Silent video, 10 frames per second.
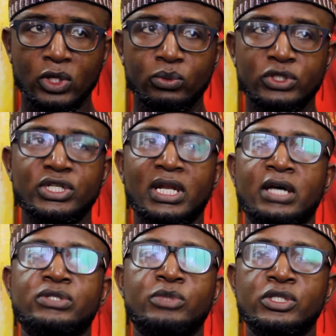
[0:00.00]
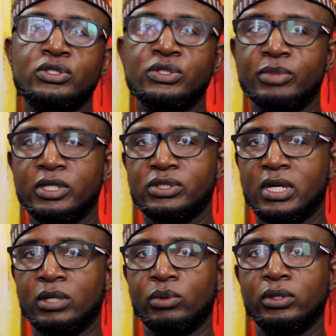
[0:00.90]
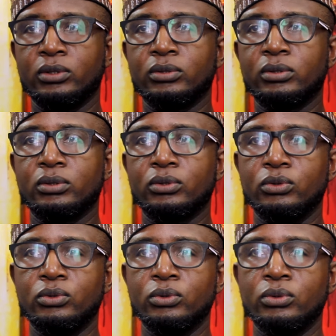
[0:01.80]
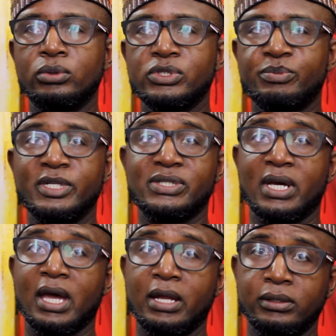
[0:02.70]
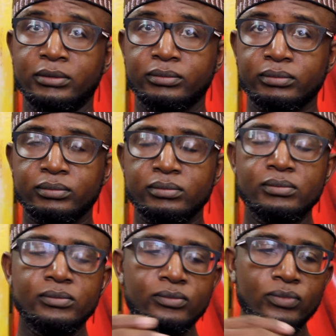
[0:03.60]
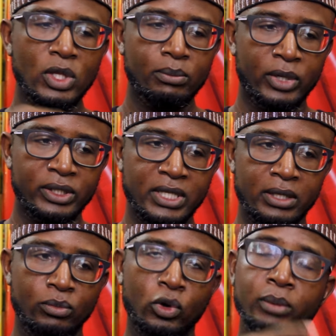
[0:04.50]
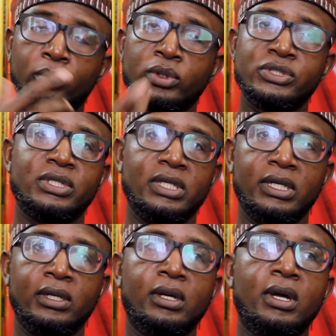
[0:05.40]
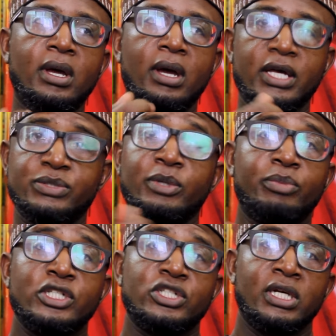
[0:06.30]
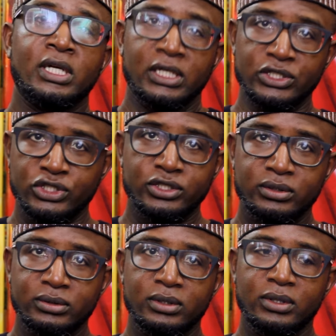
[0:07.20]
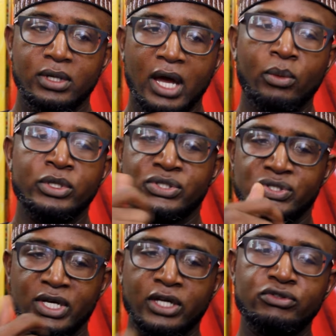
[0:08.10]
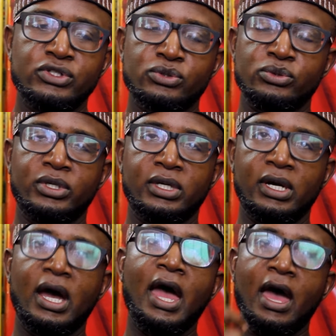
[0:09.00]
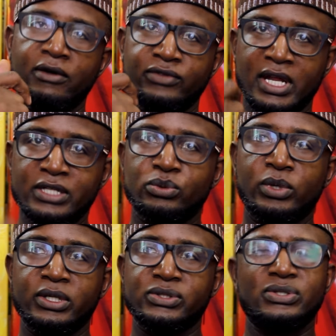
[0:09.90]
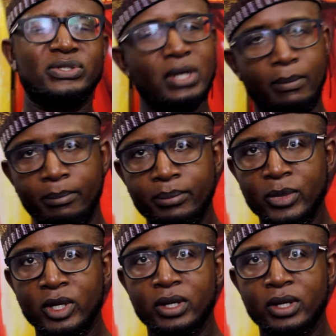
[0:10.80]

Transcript: which allows me to speak to anyone who speaks Akan. But then more importantly, I speak Pidgin English. I went to secondary school here. I have networks, some.